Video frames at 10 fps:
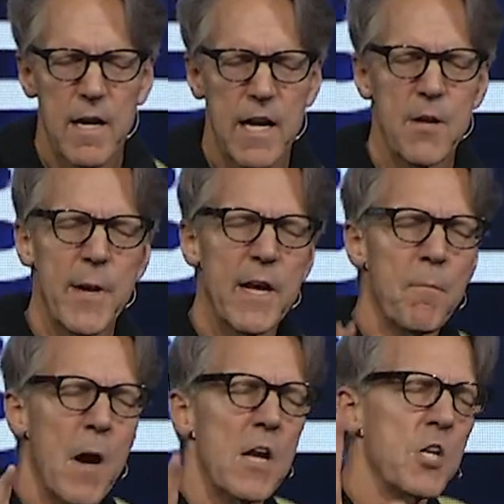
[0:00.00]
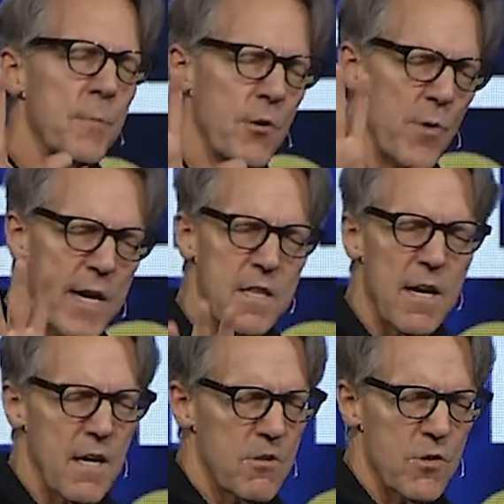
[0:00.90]
And he made a monument right
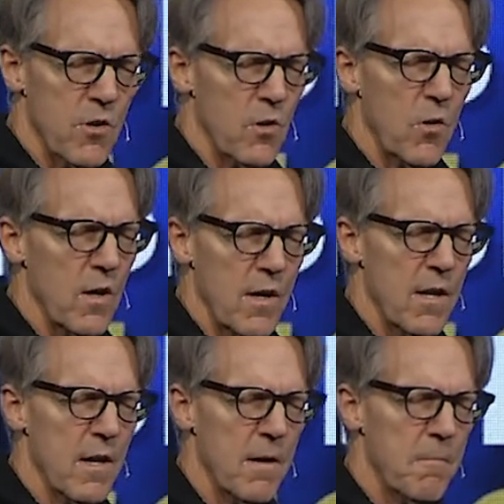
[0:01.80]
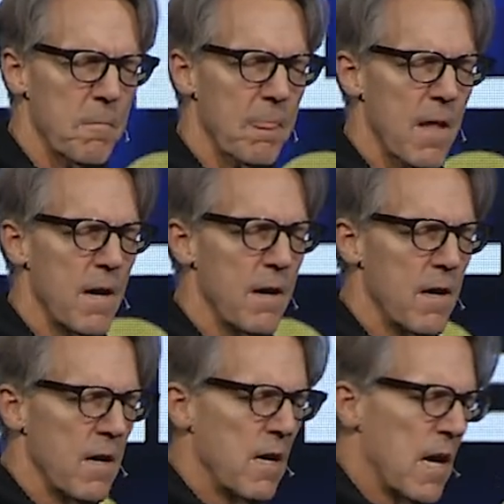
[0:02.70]
there to the Lord.
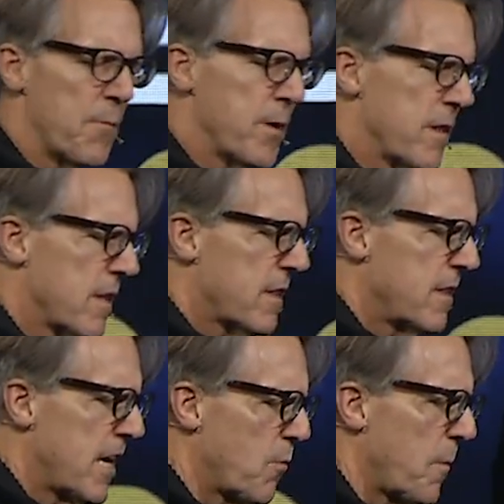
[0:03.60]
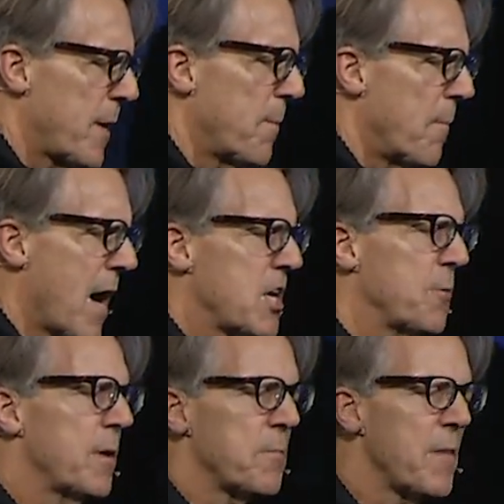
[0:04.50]
I pray that there will be a
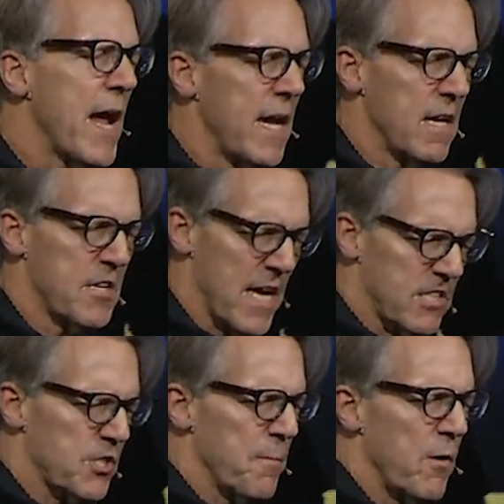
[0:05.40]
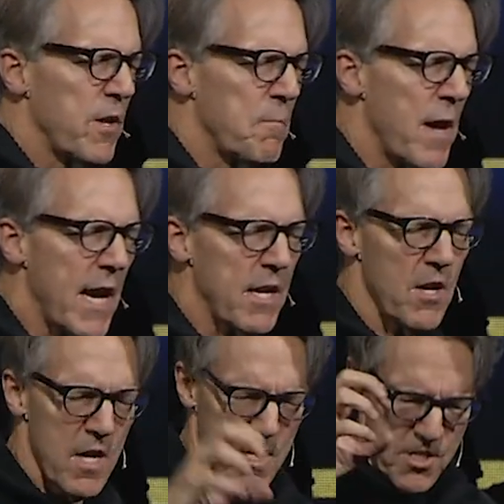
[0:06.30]
monument made, a testimony made
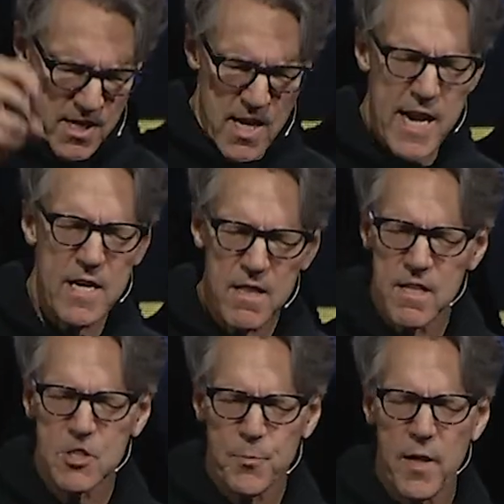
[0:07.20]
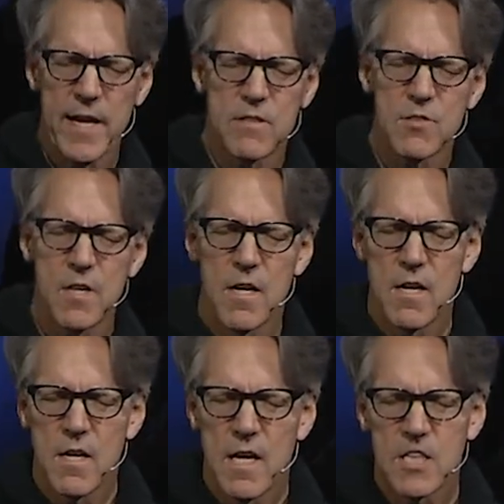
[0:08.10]
tonight in this place
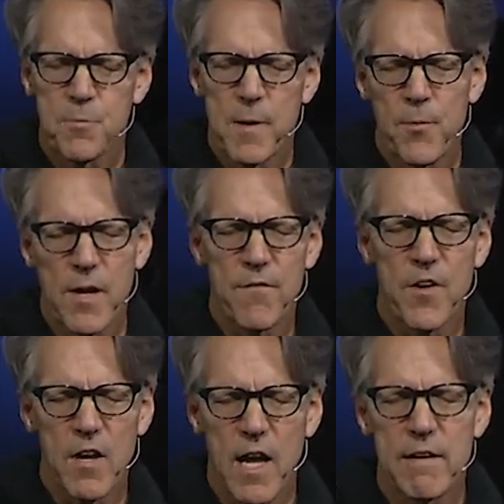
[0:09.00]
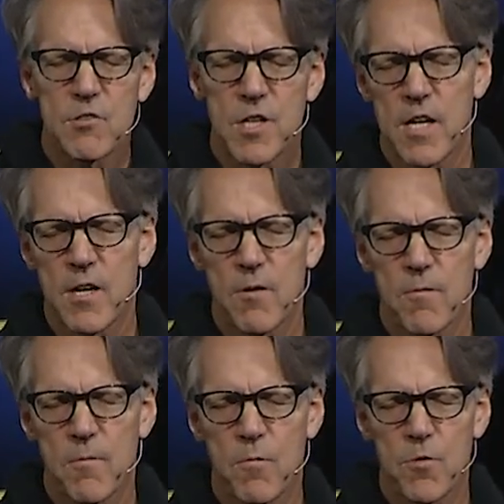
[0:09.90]
as people give their lives to you.
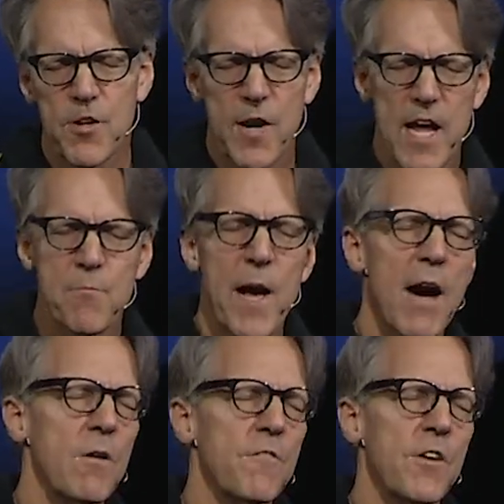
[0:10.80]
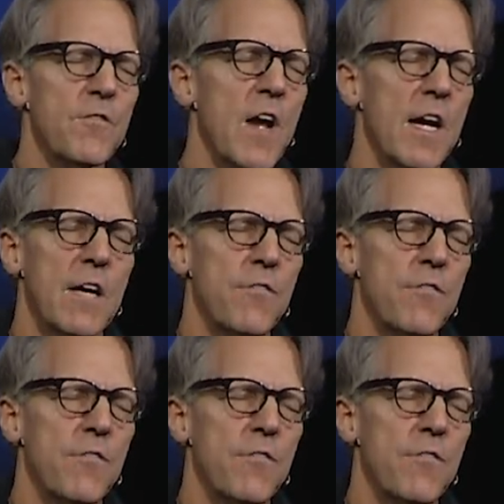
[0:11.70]
With your head bowed, if you've not